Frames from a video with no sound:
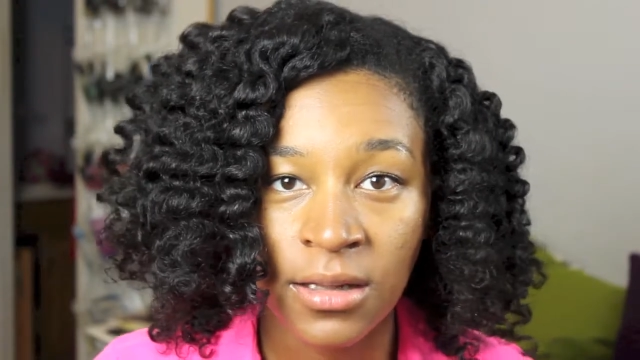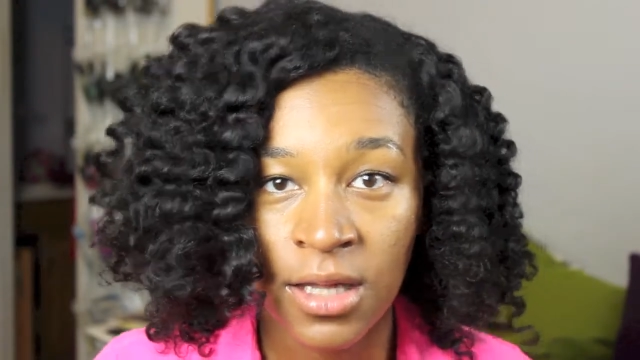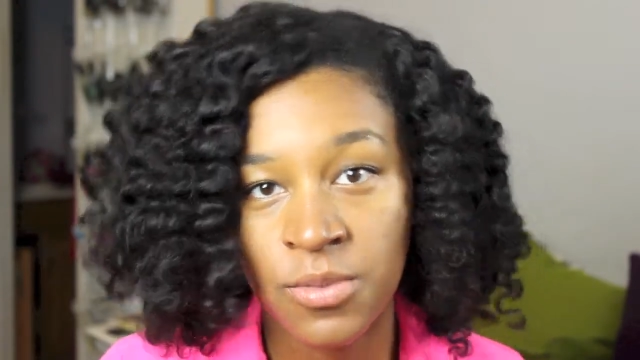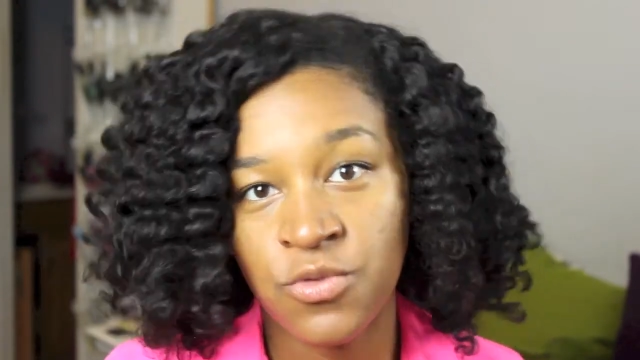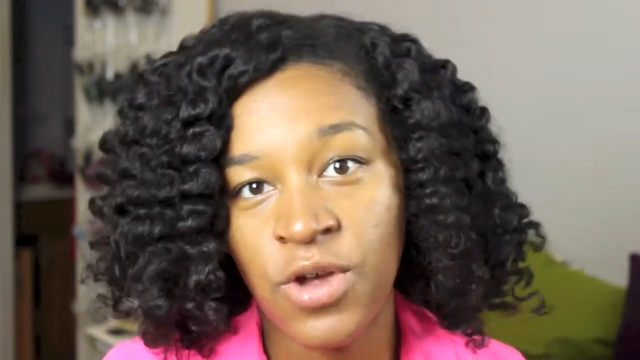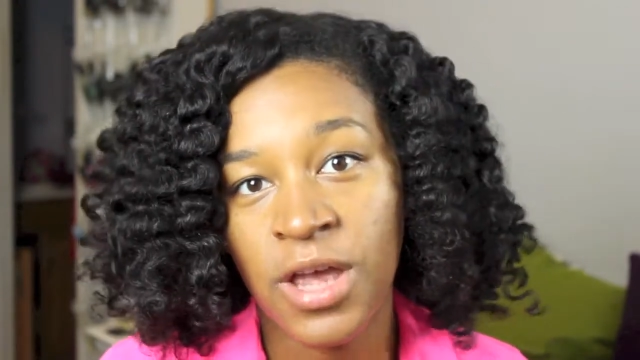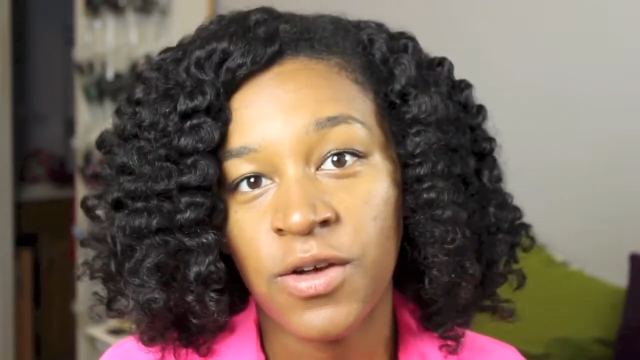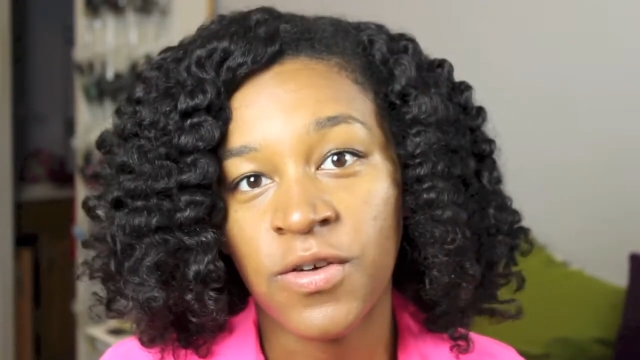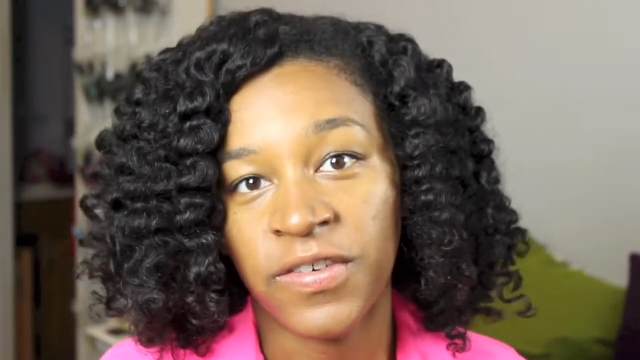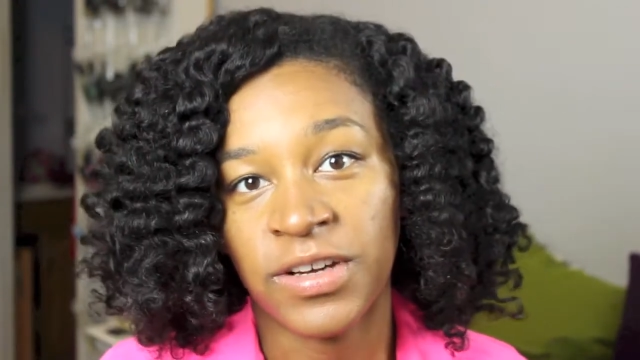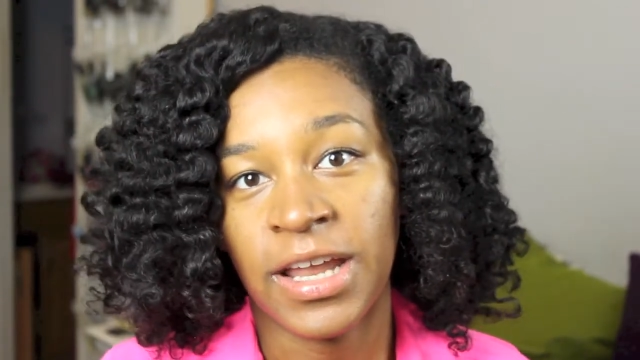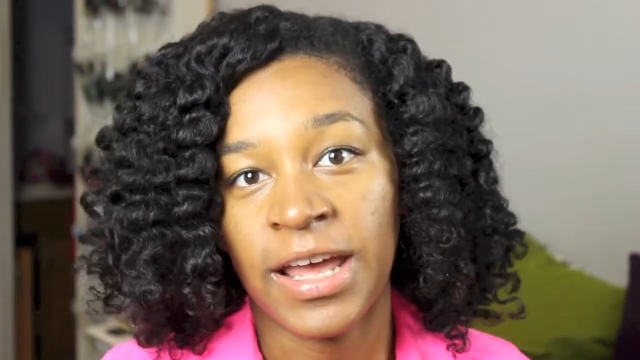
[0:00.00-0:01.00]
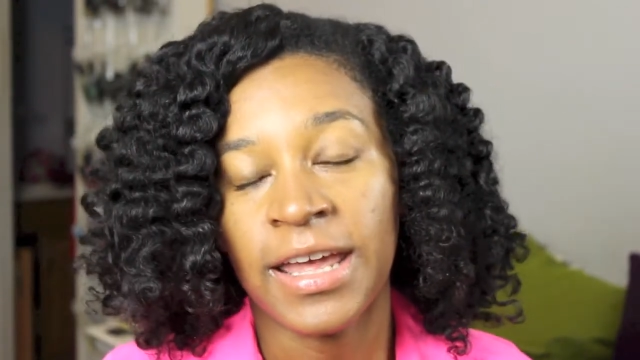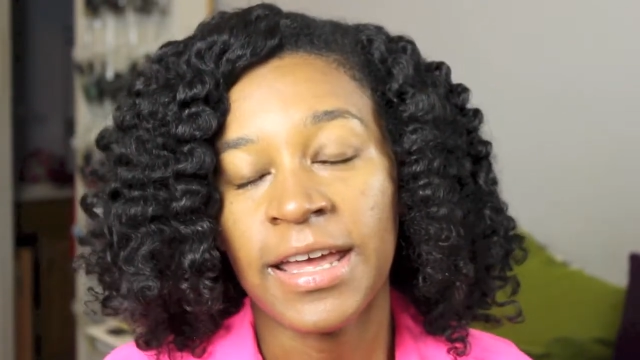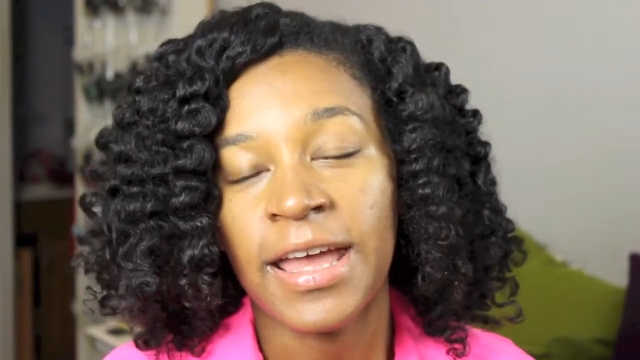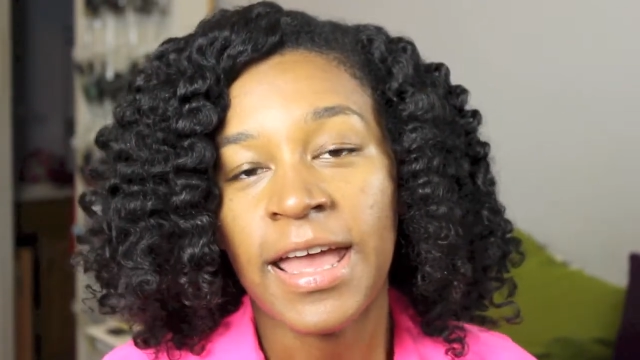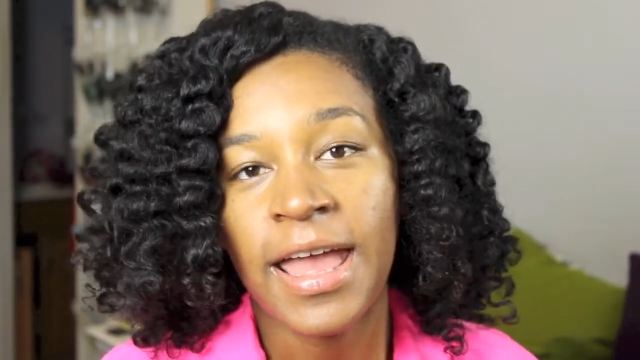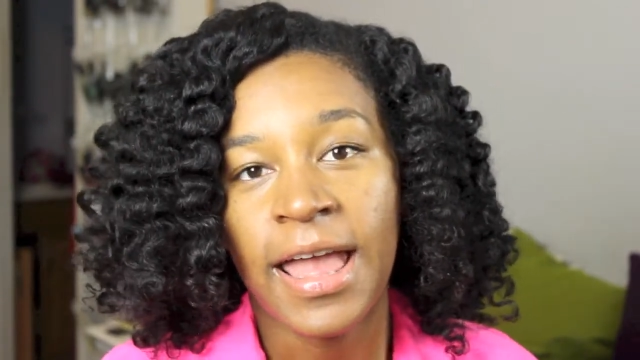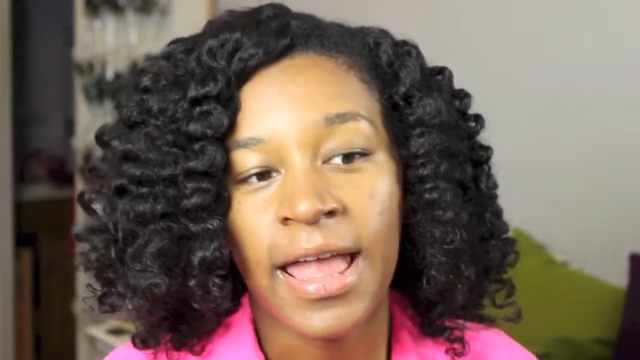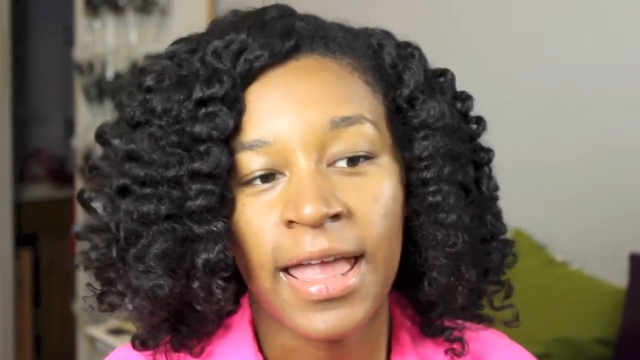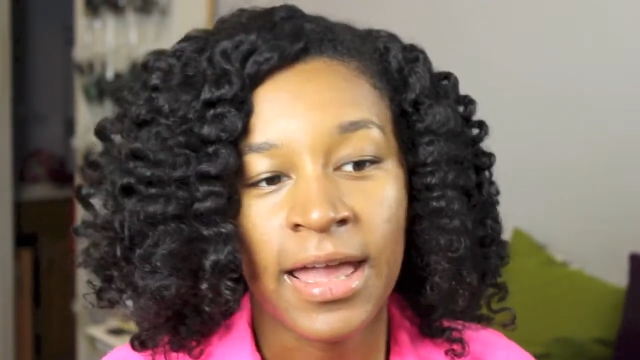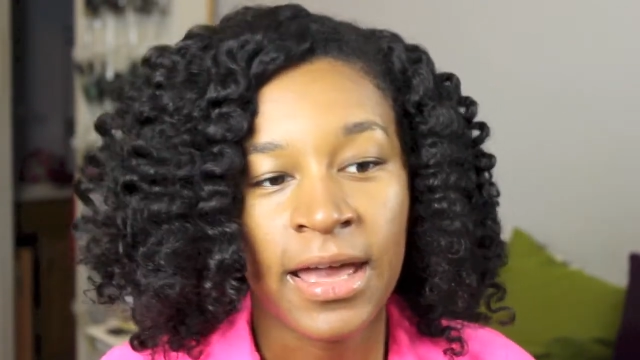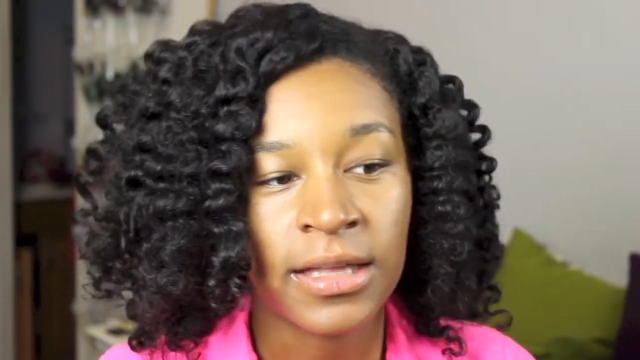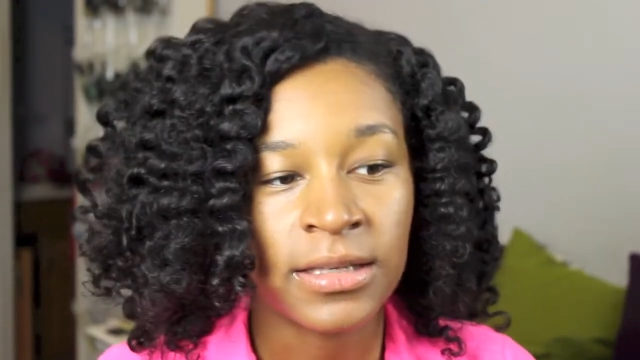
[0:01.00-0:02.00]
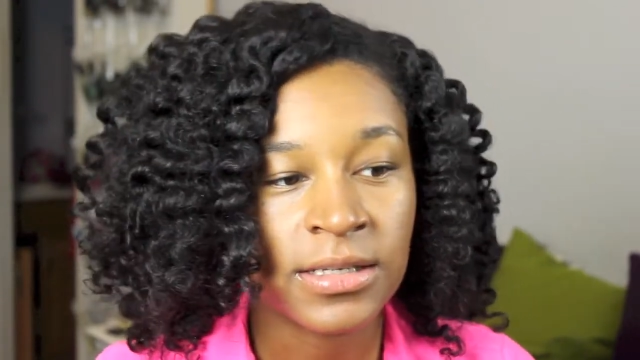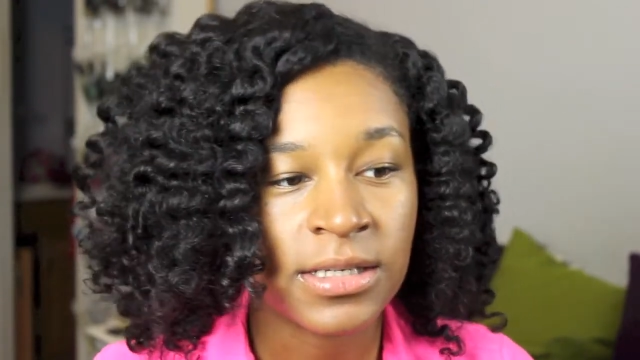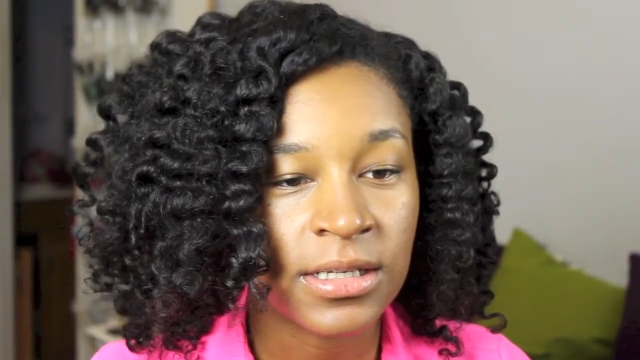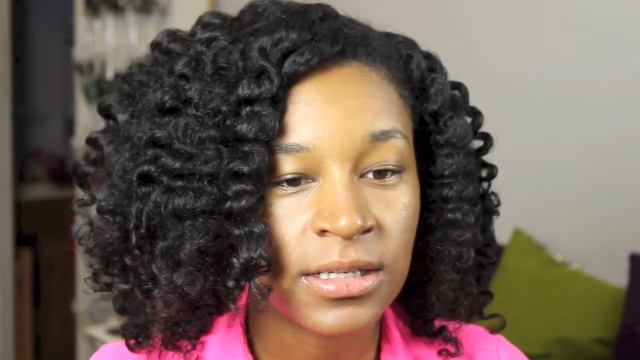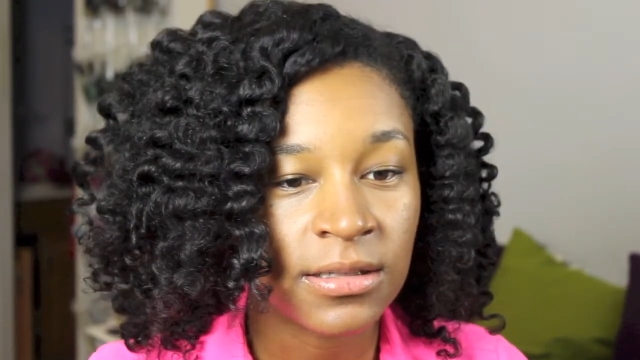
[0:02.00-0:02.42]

let them dry overnight, and